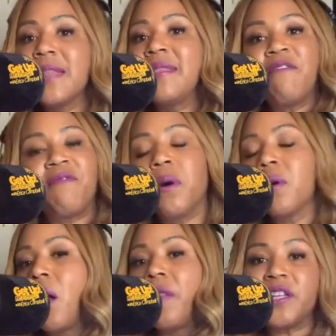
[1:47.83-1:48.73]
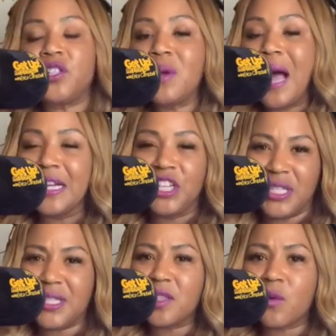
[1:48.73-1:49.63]
That phone call that you got
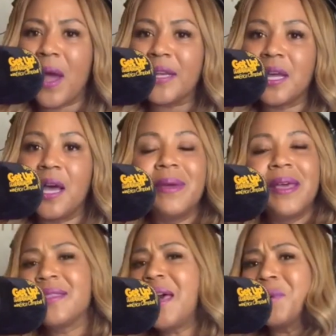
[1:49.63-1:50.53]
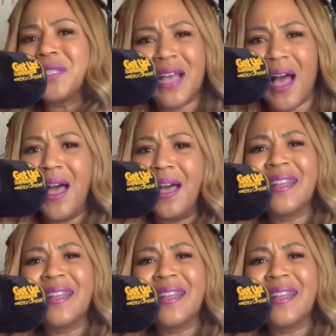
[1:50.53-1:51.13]
just at the right time, that was God.